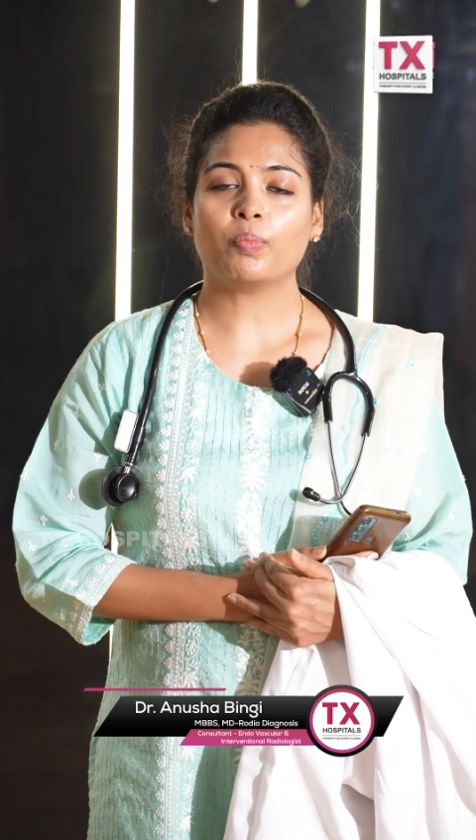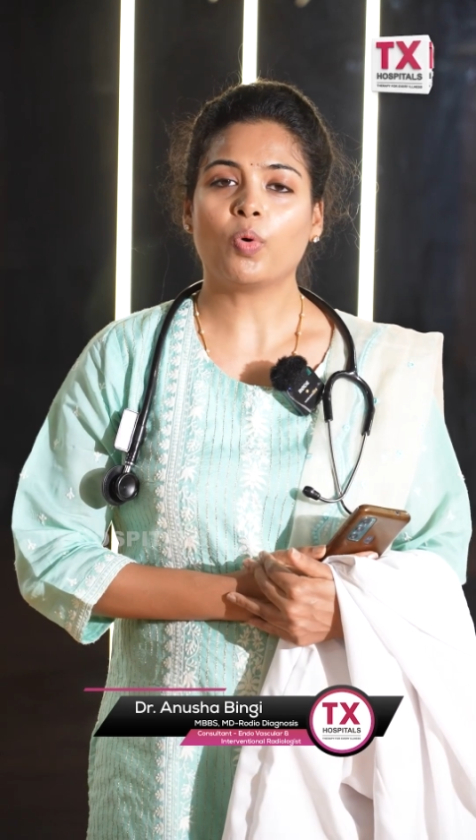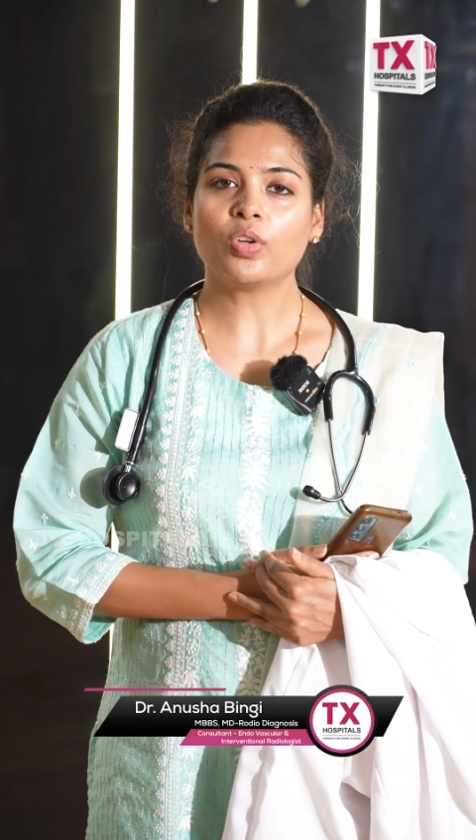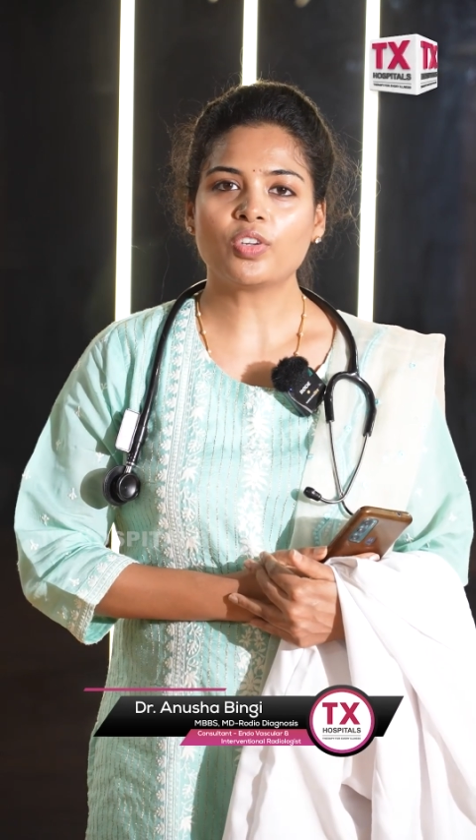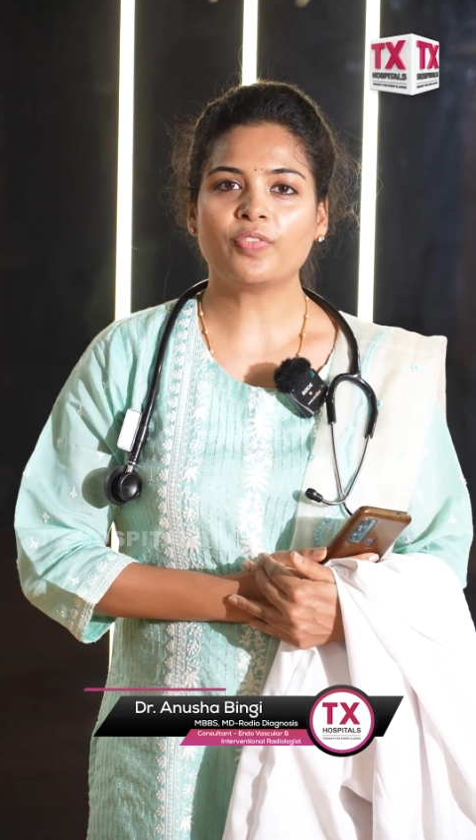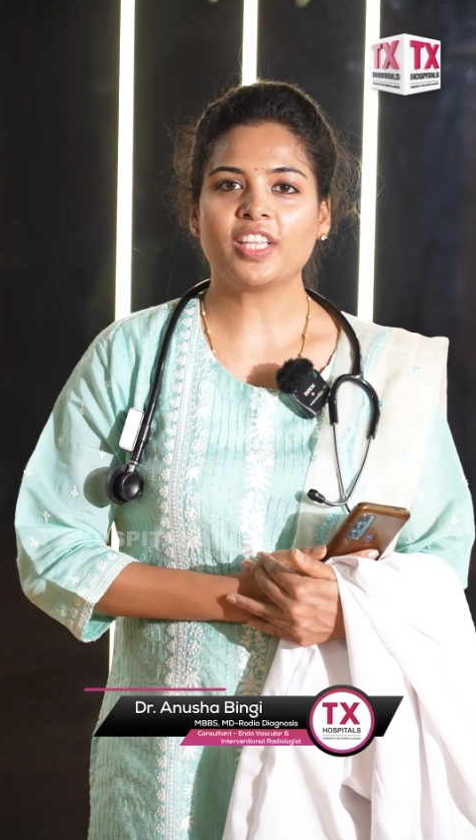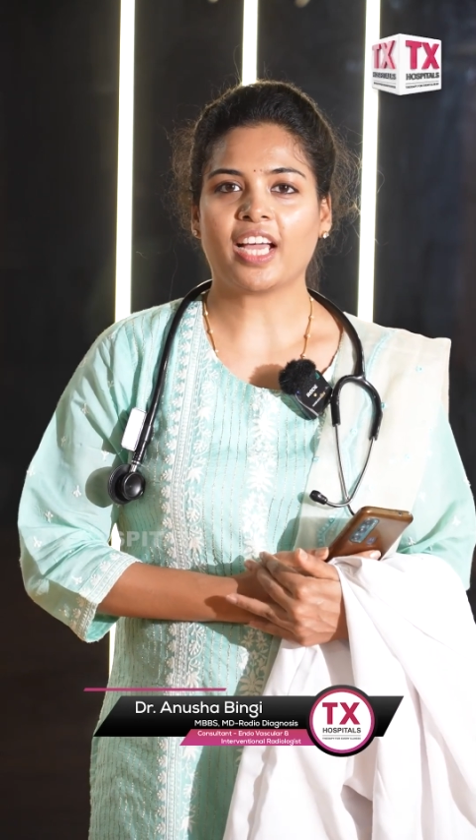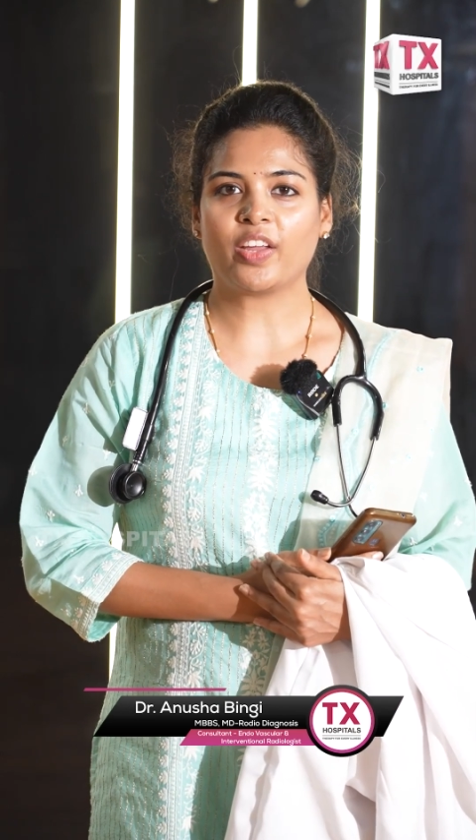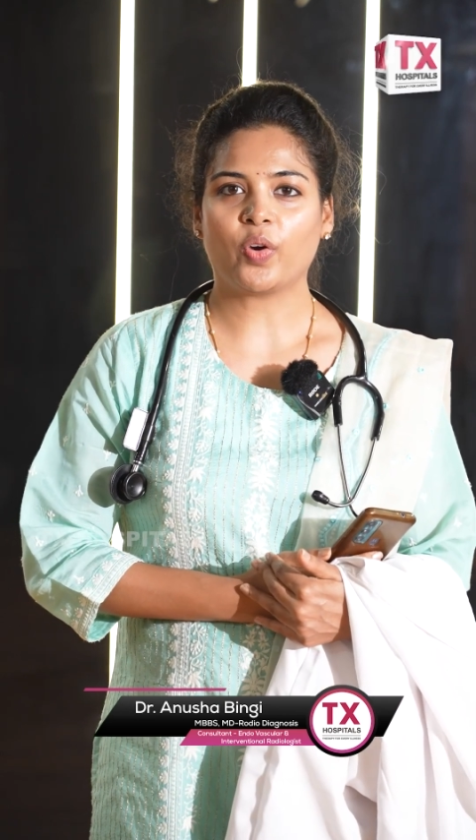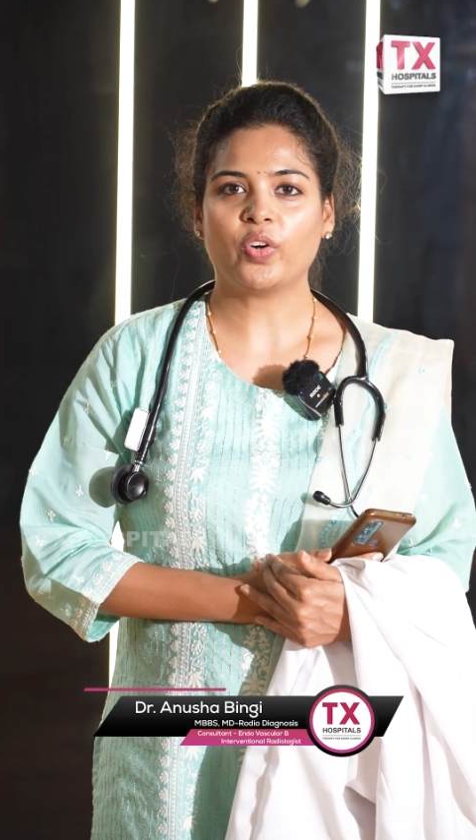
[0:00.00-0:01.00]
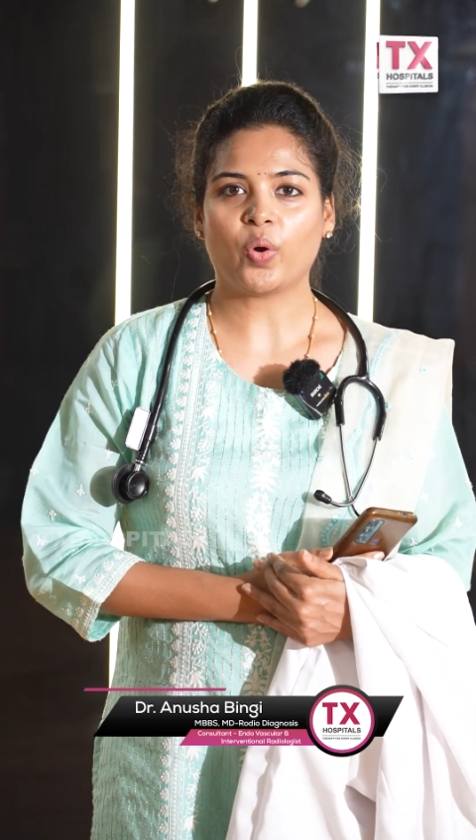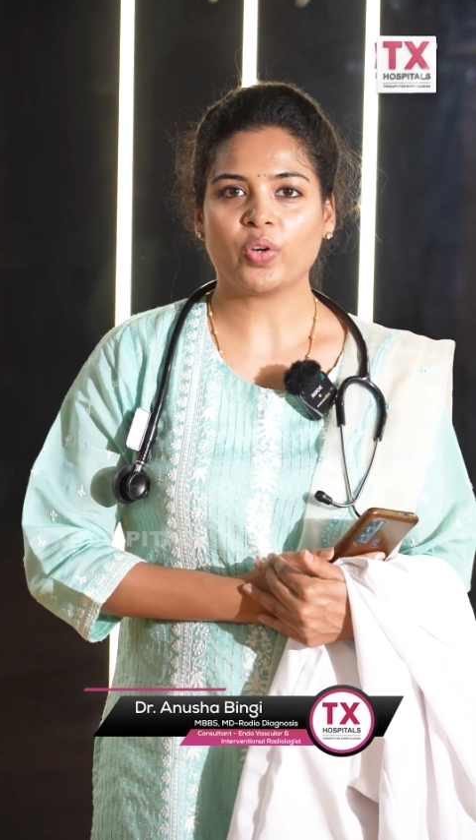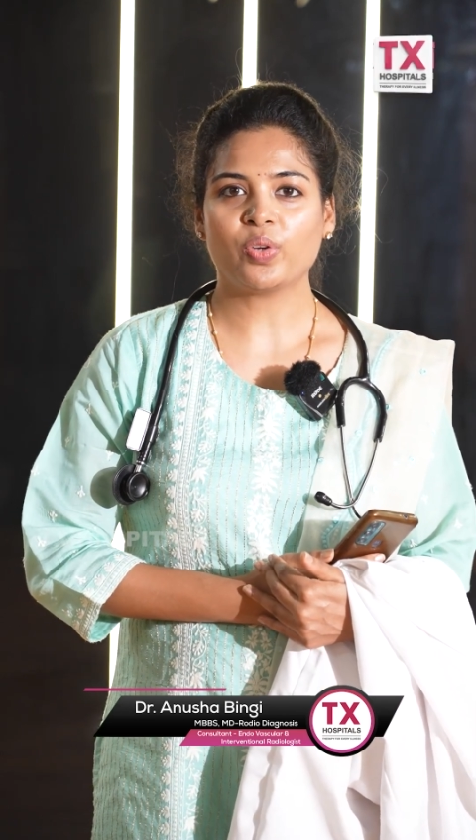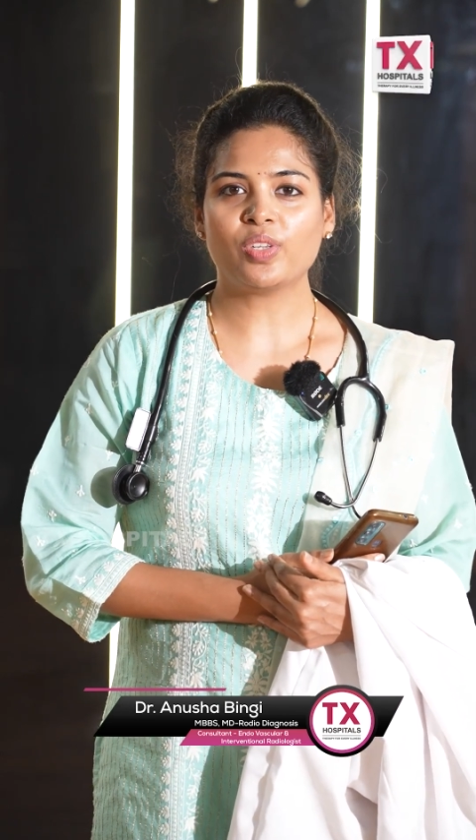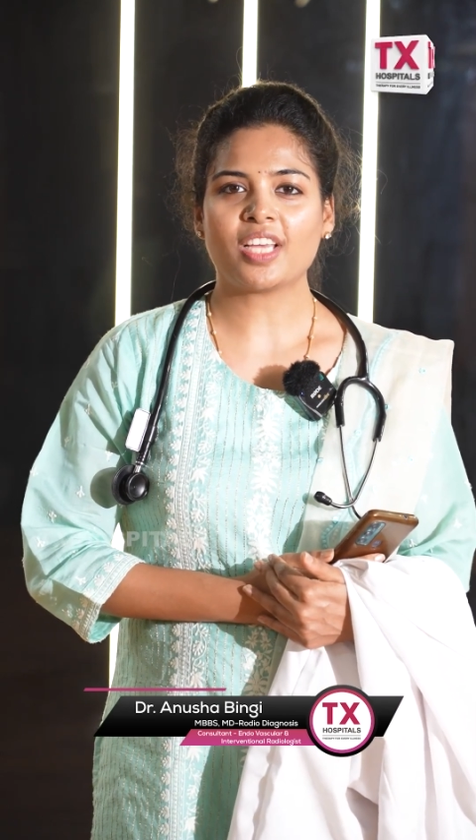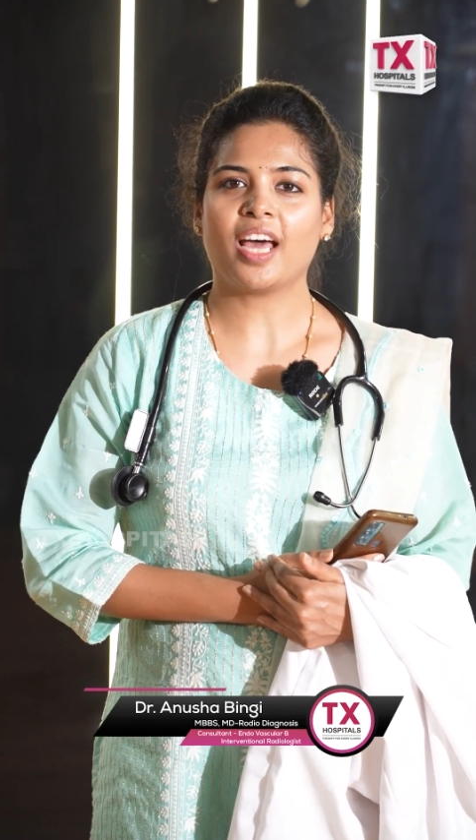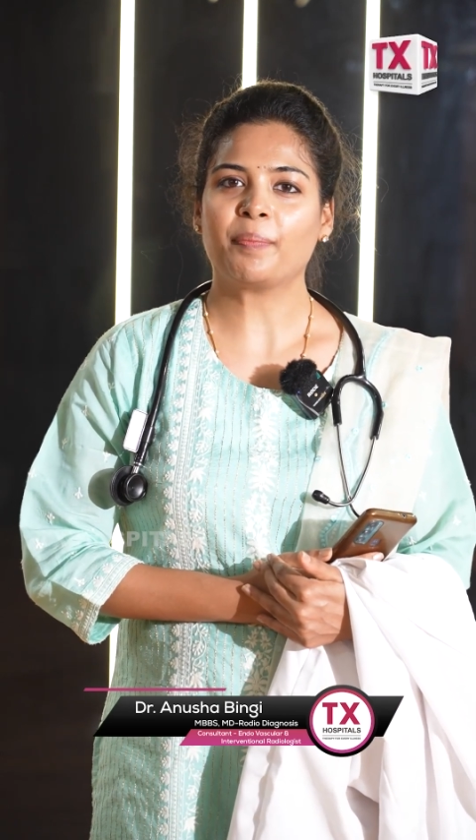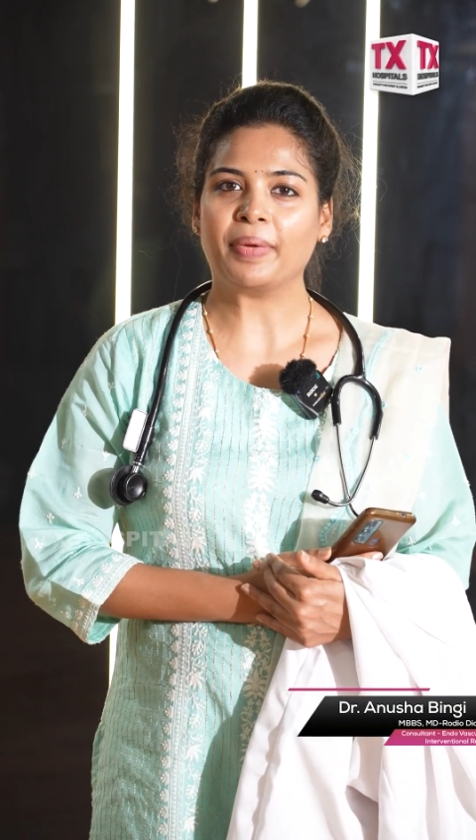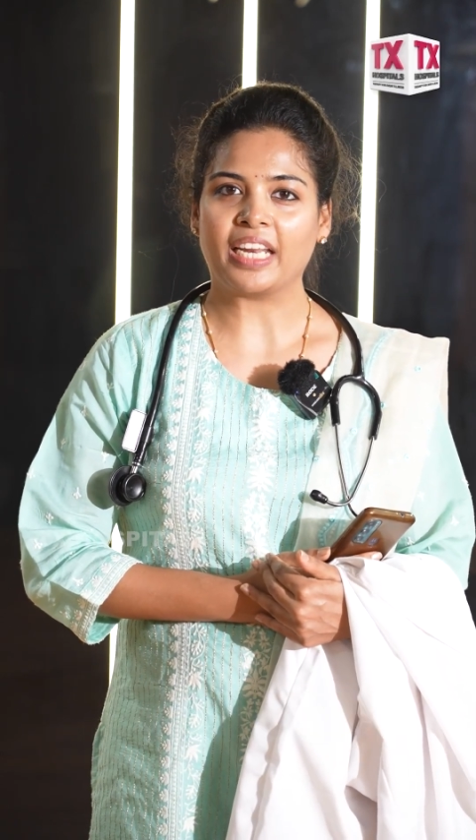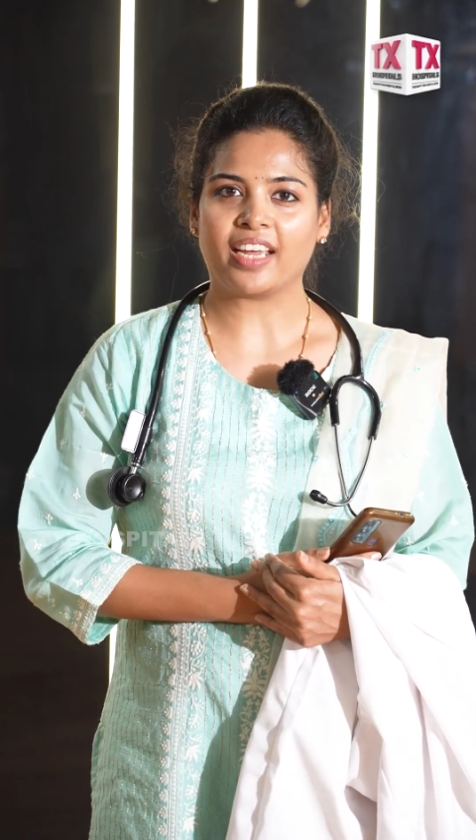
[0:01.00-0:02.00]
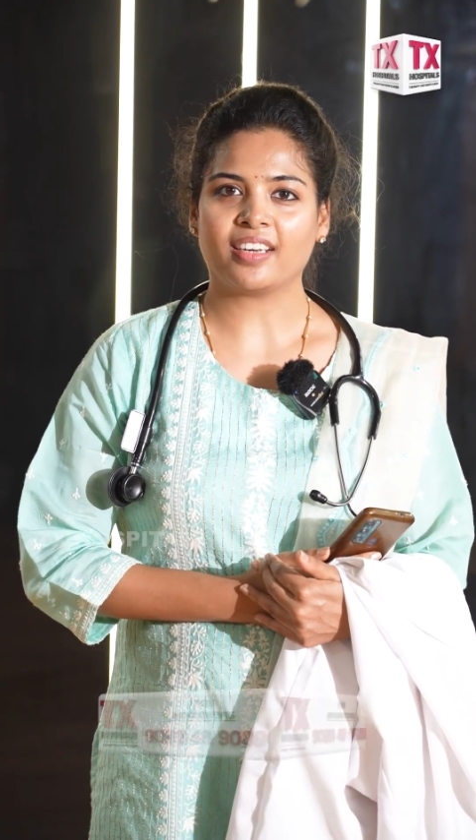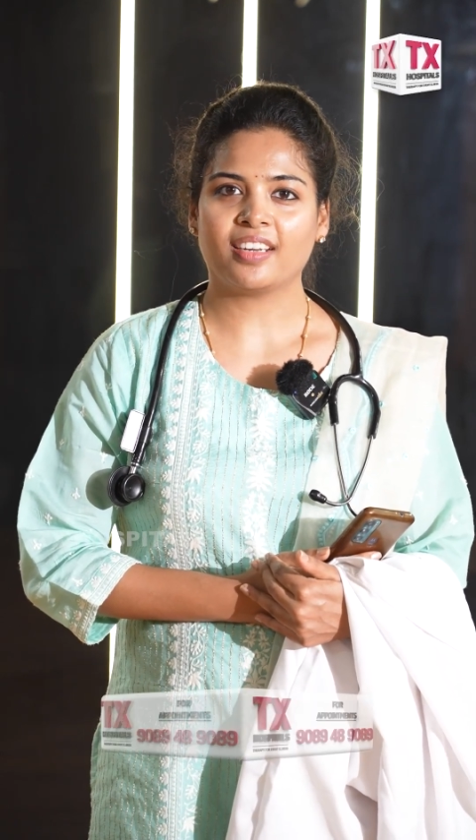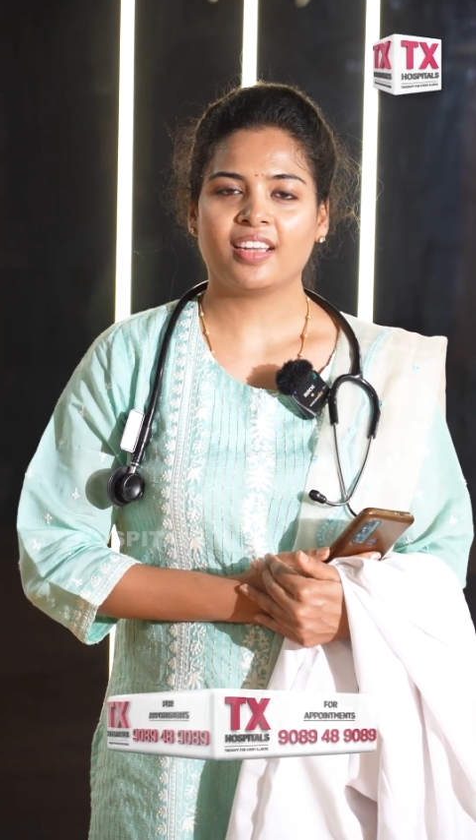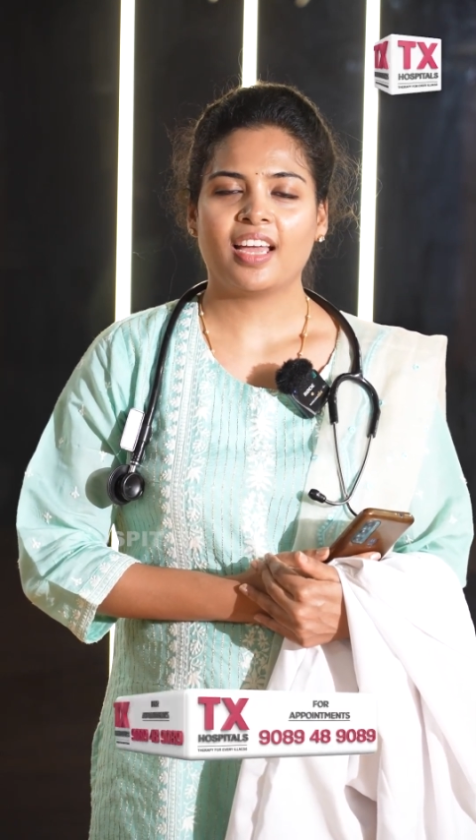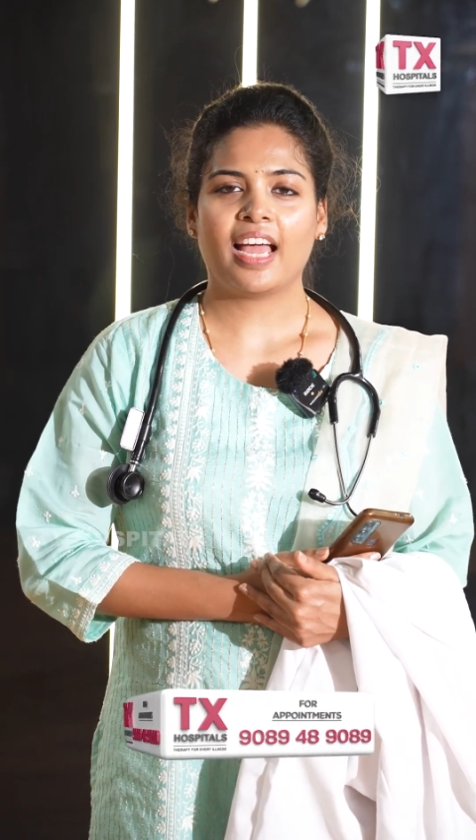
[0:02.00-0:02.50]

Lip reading: Most of the thyroid nodules are benign